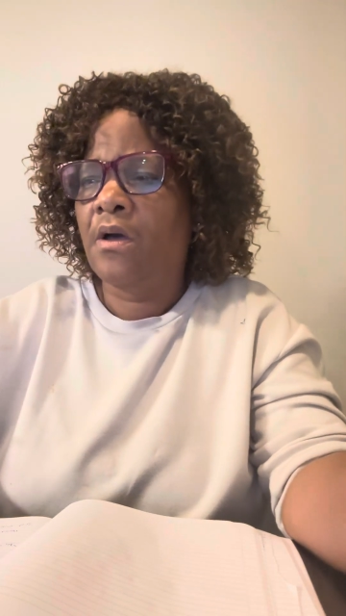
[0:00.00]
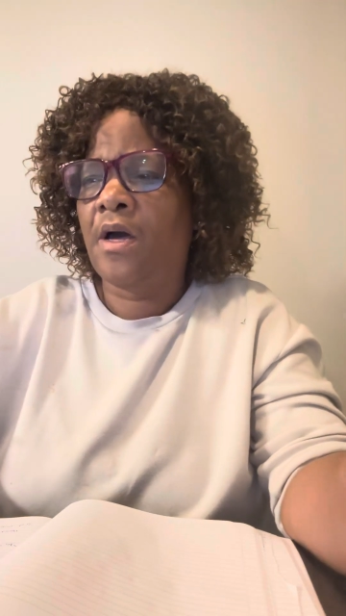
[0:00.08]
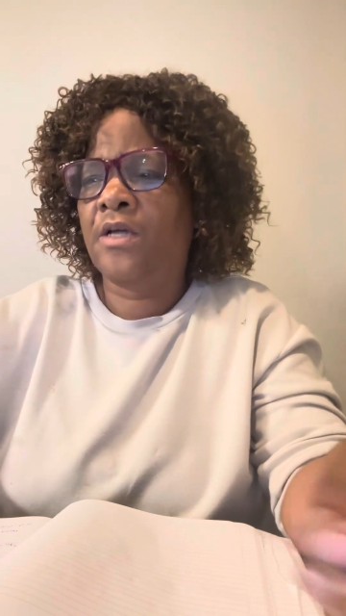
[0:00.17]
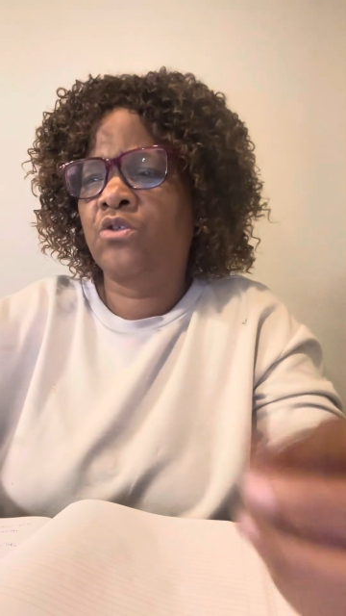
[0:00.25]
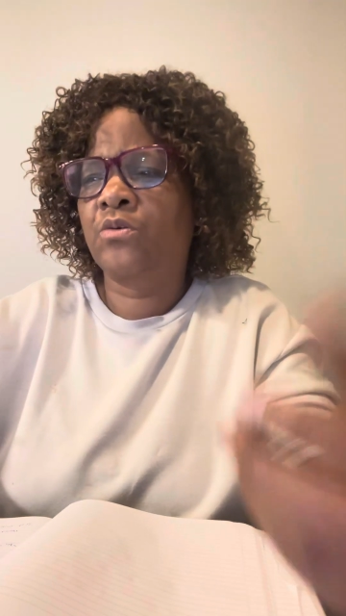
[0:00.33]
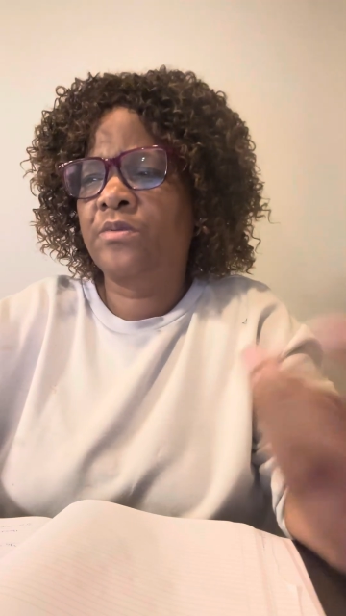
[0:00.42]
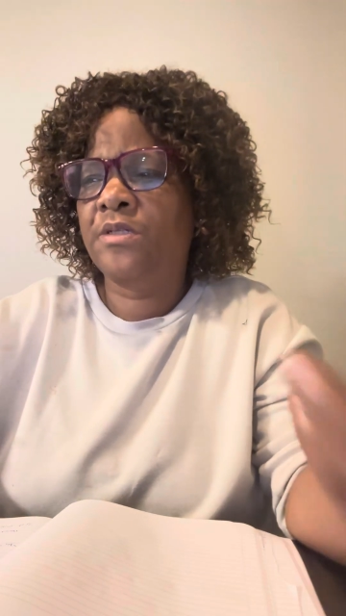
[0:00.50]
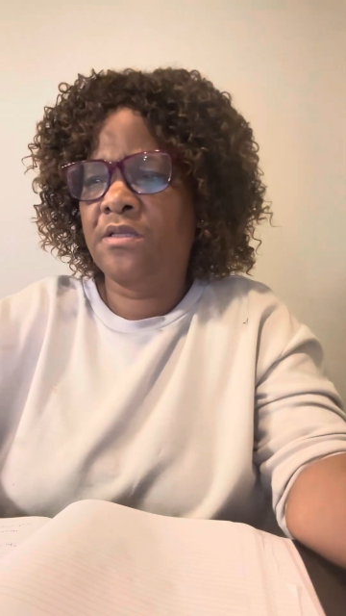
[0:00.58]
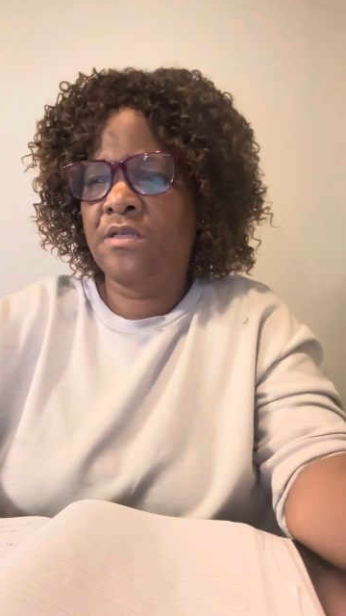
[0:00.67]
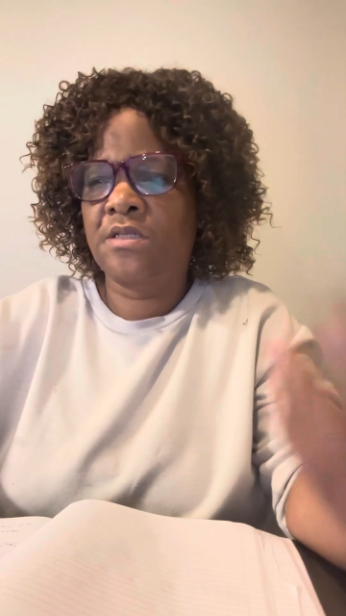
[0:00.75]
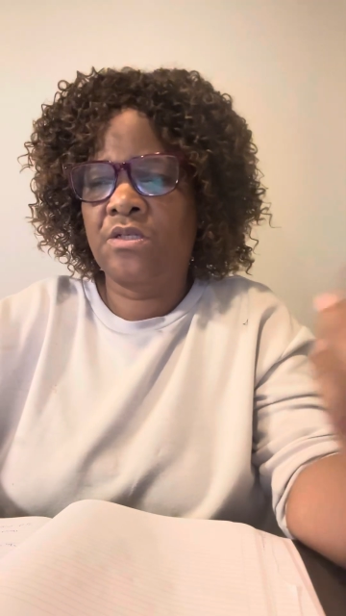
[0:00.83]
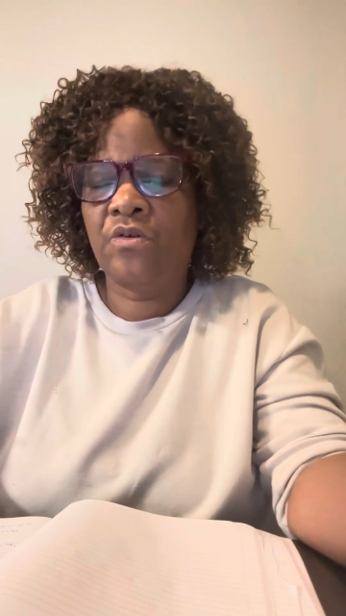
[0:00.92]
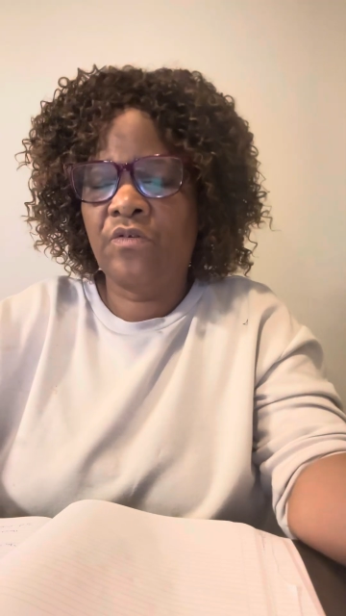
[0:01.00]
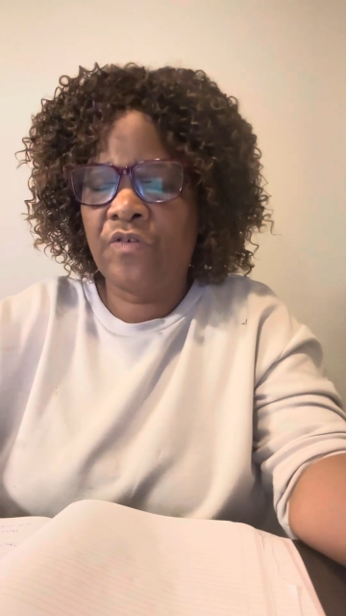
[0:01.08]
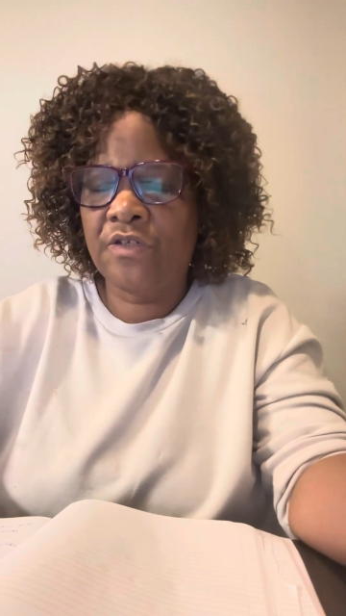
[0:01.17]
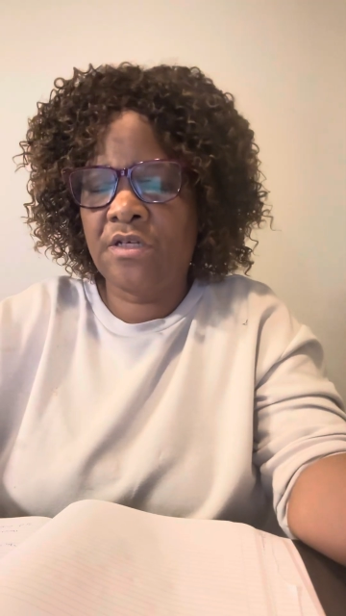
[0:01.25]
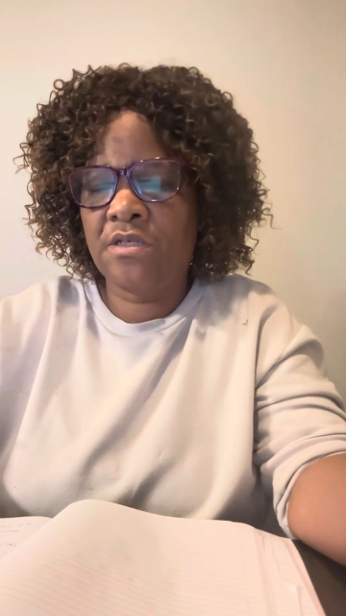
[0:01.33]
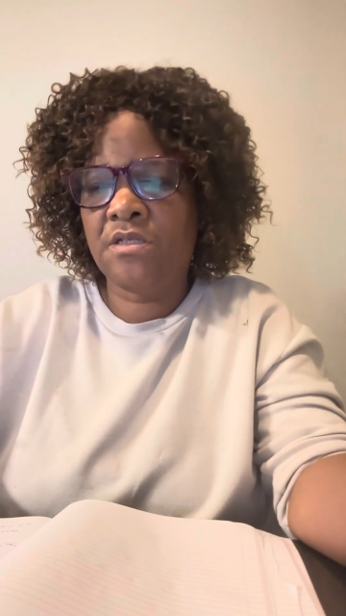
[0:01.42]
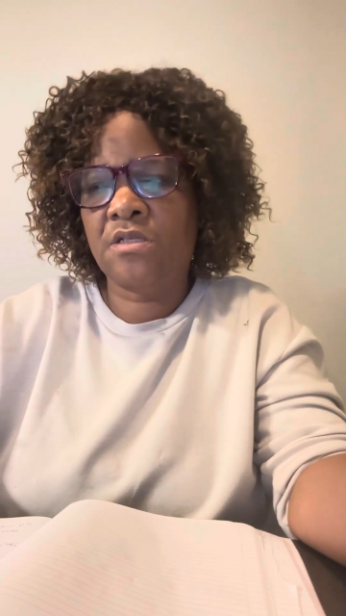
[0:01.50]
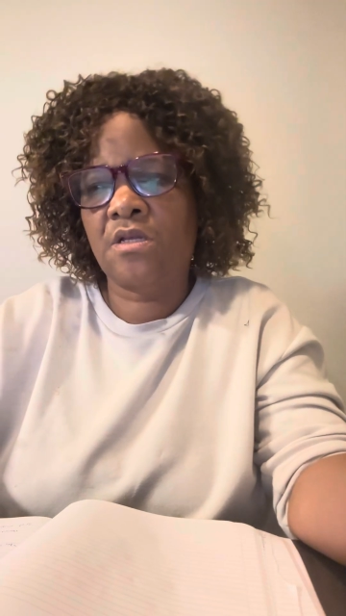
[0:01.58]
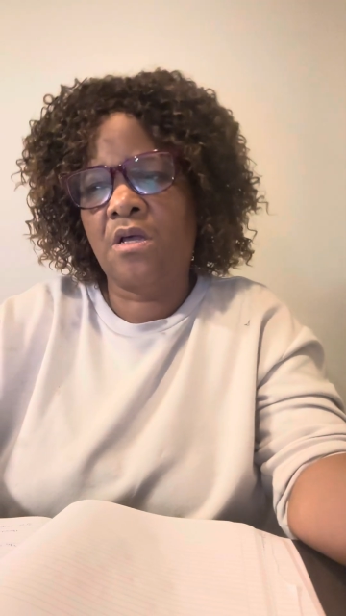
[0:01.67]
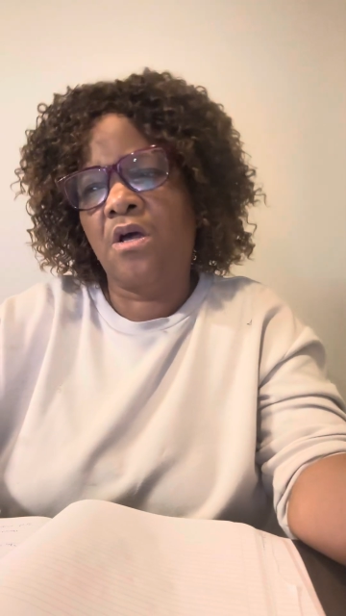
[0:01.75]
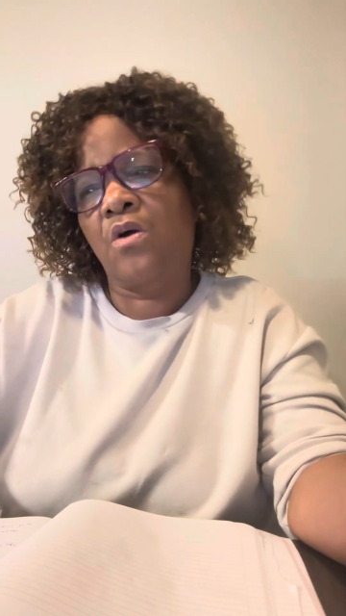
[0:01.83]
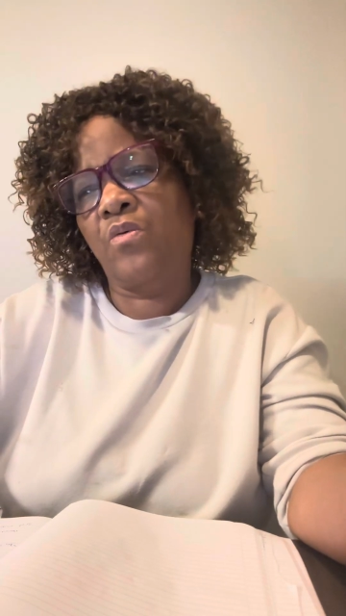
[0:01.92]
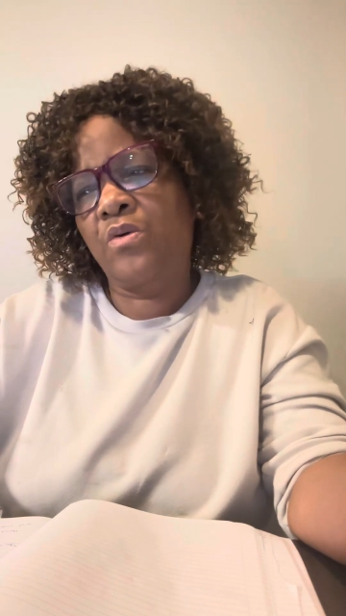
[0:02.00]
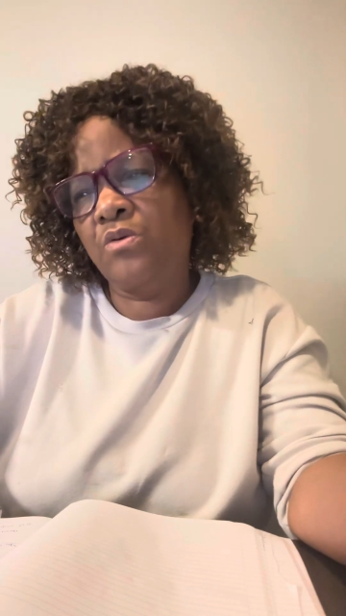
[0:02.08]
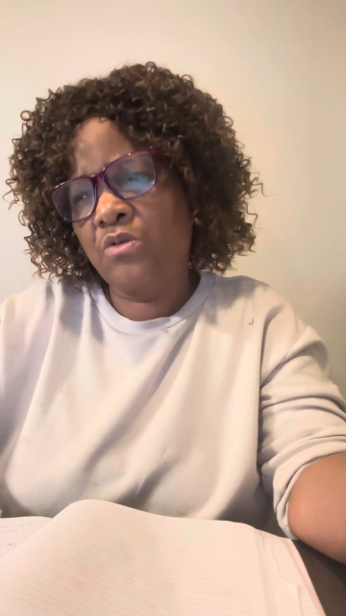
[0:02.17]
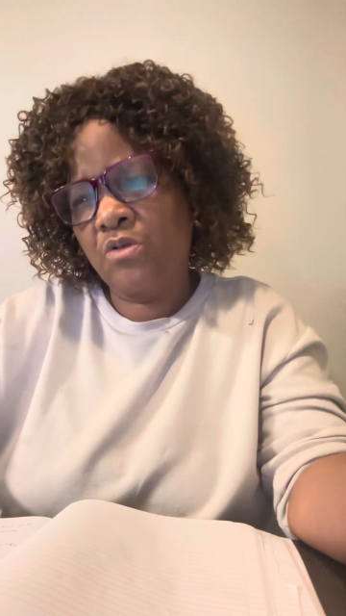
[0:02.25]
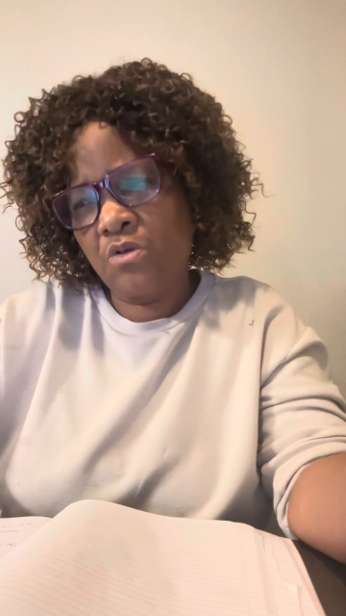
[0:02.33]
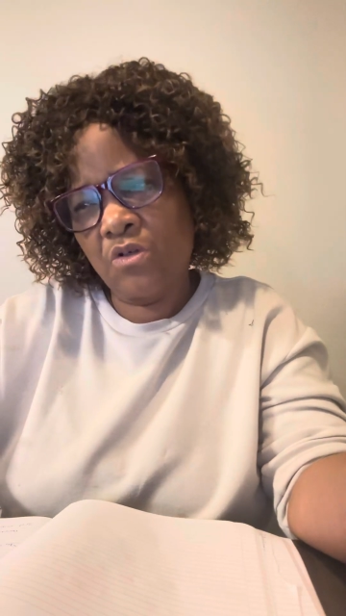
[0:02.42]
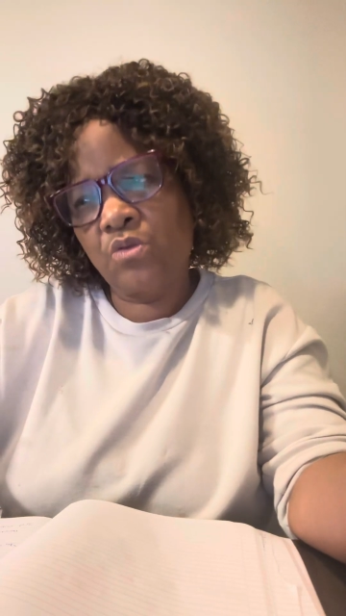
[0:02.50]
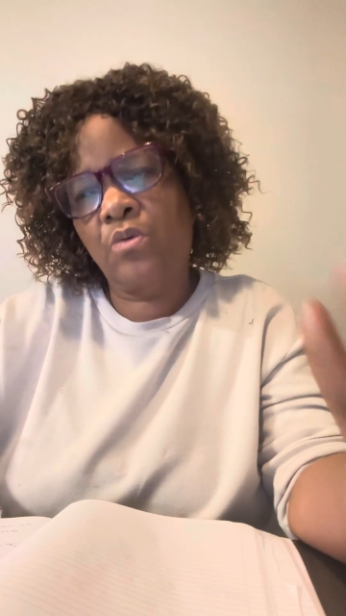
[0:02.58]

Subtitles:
Adopting these innovations will not